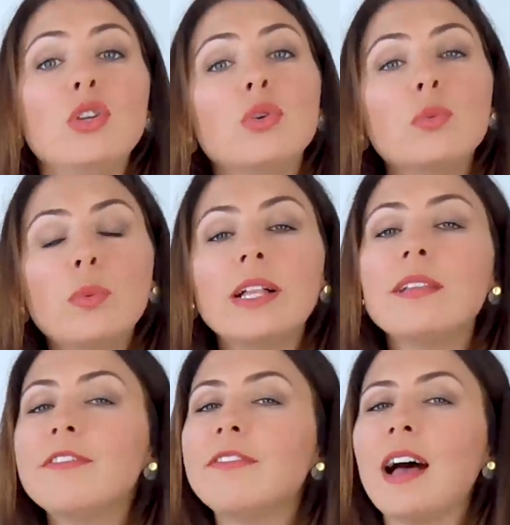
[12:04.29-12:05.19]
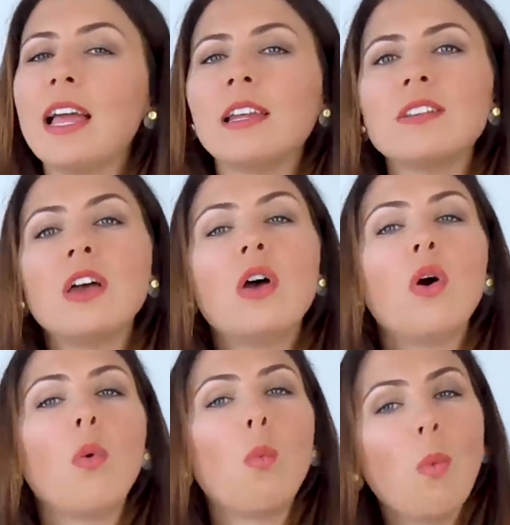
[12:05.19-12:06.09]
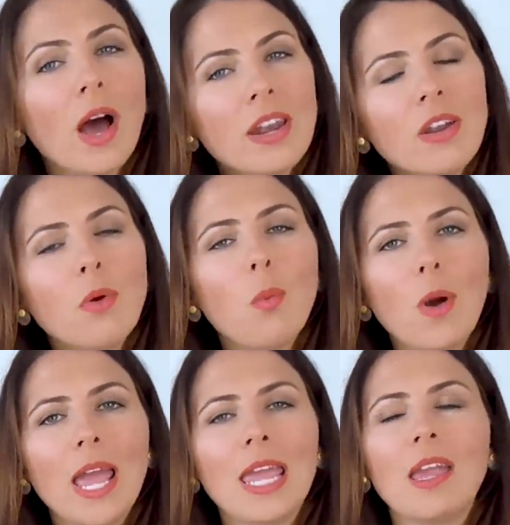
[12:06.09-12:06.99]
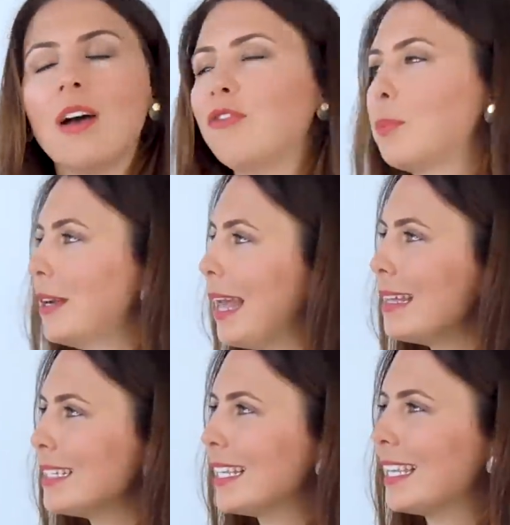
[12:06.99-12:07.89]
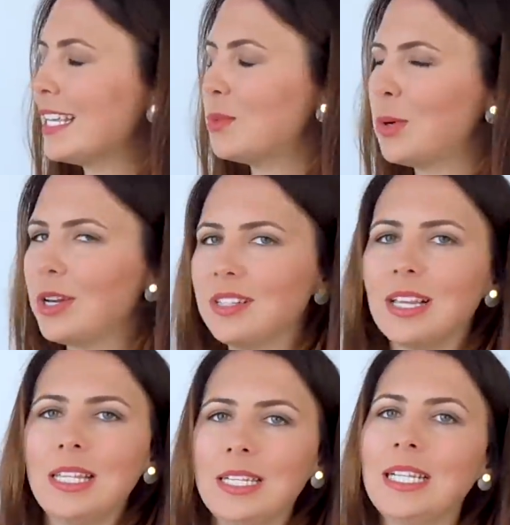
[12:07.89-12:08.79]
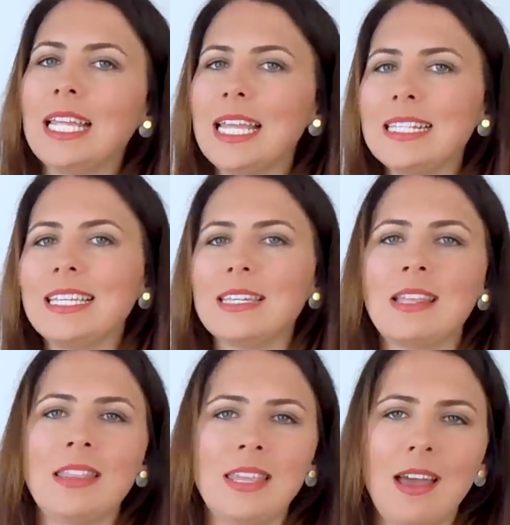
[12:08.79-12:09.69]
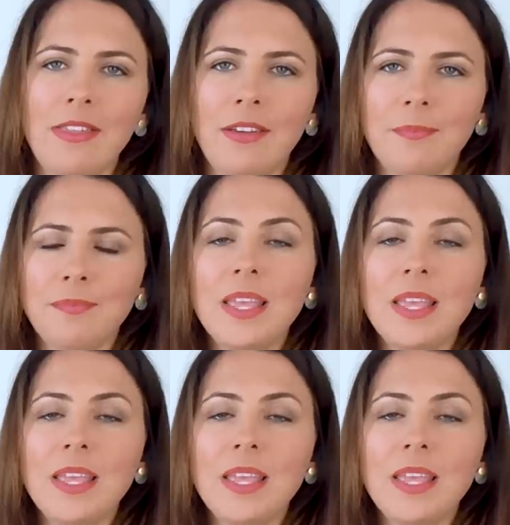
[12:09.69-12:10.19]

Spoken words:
you will find one way of pronouncing these words a little easier than the other.